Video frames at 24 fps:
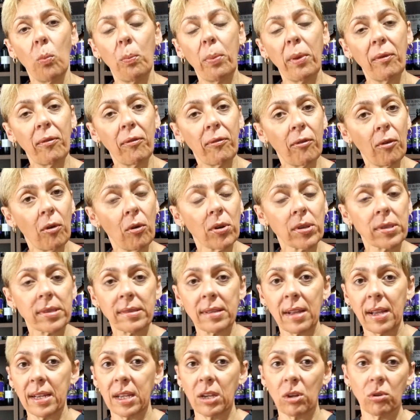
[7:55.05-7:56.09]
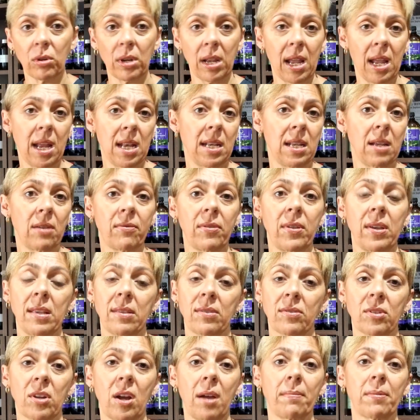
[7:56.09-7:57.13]
before starting on any of
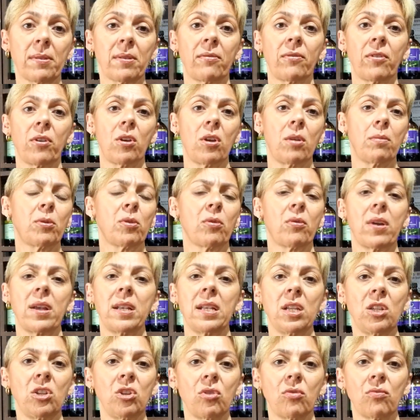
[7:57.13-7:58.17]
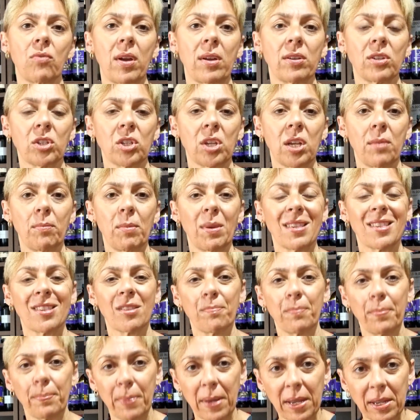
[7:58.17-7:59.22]
these types of herbs or any new regime,
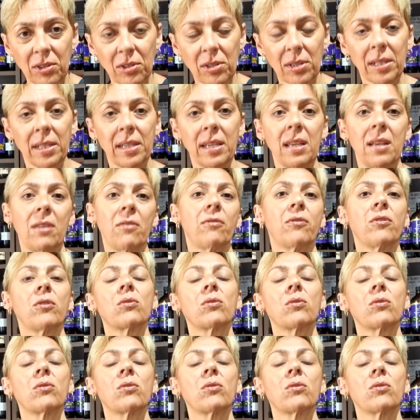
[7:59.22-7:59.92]
especially if